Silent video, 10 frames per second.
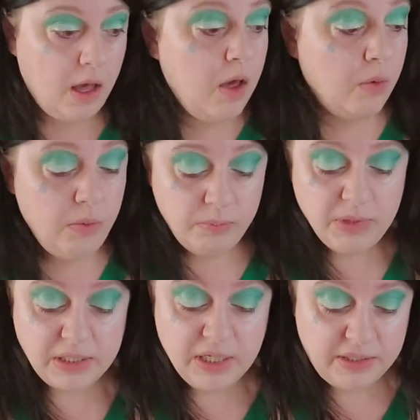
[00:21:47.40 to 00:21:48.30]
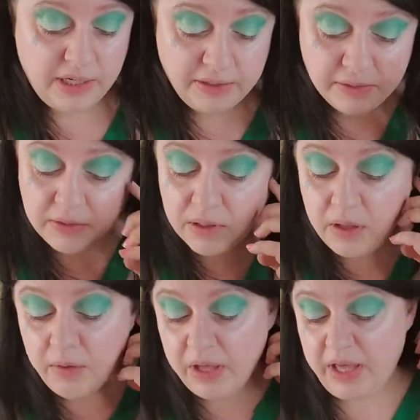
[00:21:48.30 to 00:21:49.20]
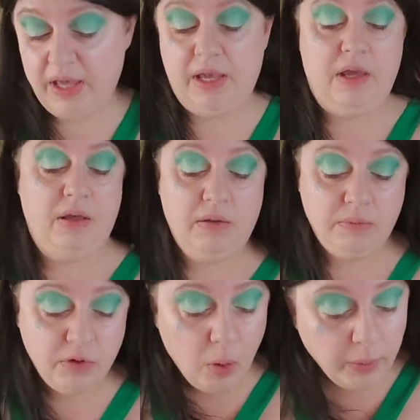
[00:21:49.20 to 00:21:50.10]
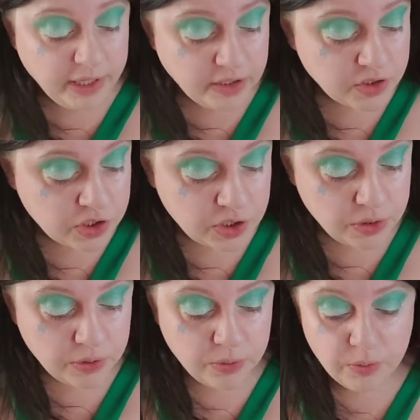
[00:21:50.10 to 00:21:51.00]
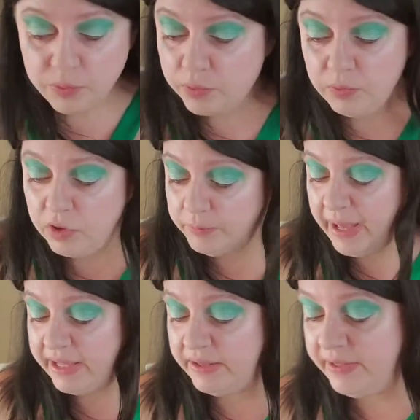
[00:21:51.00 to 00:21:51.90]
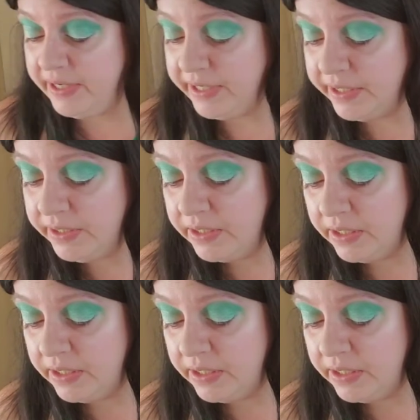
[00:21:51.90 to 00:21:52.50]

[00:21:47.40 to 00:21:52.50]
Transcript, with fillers: Oh, not done yet. Okay, I'm going to look back in there.